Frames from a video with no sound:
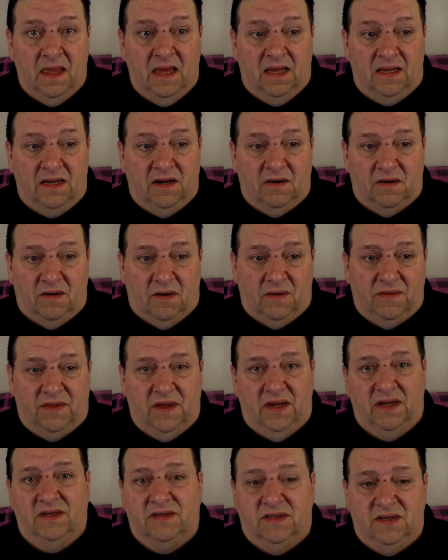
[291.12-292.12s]
and there are
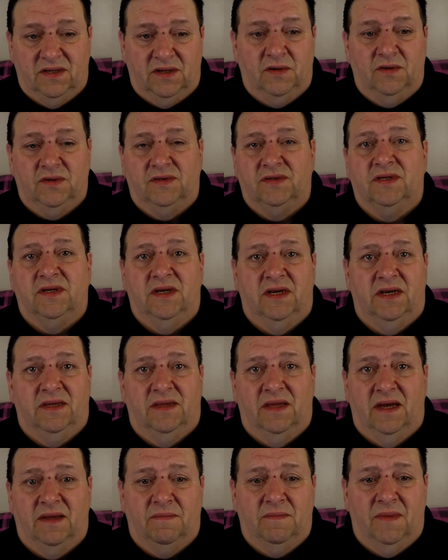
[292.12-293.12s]
things that you see
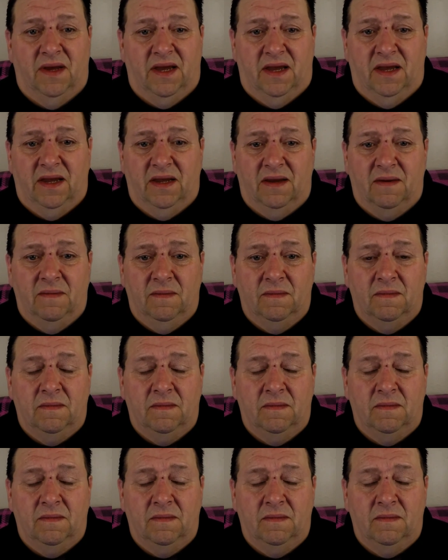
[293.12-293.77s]
that may